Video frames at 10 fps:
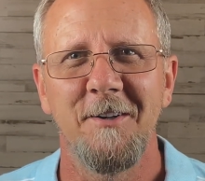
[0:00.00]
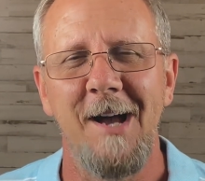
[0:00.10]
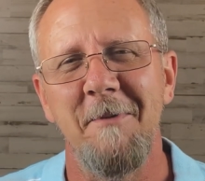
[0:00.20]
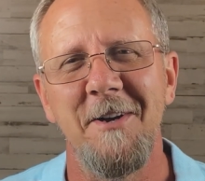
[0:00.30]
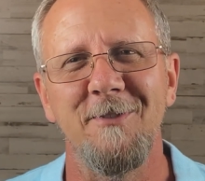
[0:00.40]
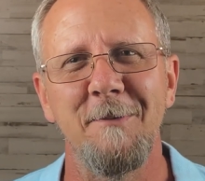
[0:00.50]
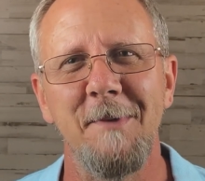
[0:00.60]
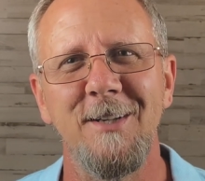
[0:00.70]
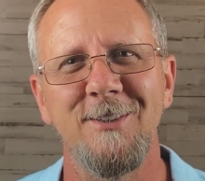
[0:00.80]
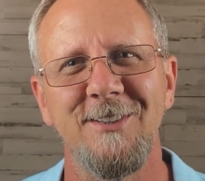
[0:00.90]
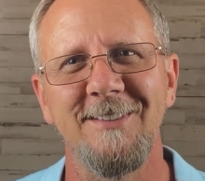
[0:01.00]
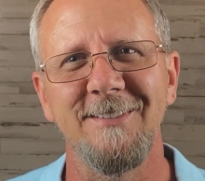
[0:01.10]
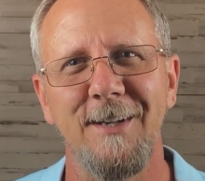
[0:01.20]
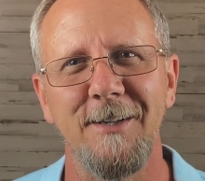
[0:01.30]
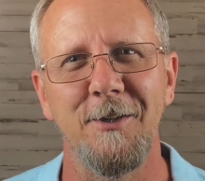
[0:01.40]
got my
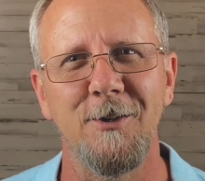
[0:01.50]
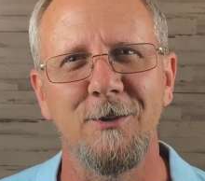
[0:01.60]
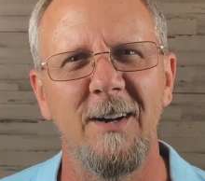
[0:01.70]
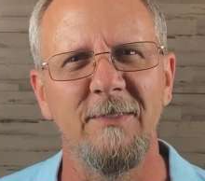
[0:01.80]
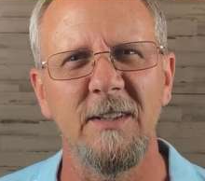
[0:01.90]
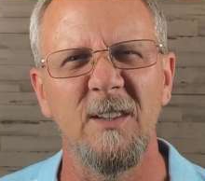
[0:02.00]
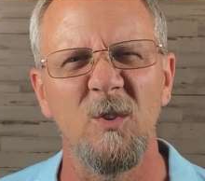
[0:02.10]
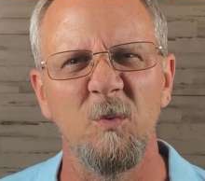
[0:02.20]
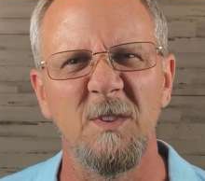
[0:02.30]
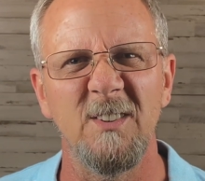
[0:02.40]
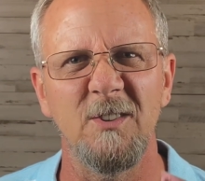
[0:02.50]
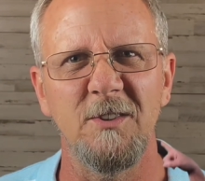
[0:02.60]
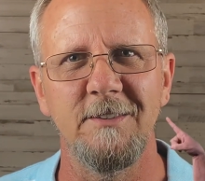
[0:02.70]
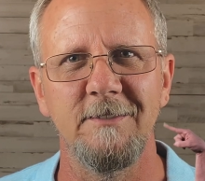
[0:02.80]
information like a crafty little wizard.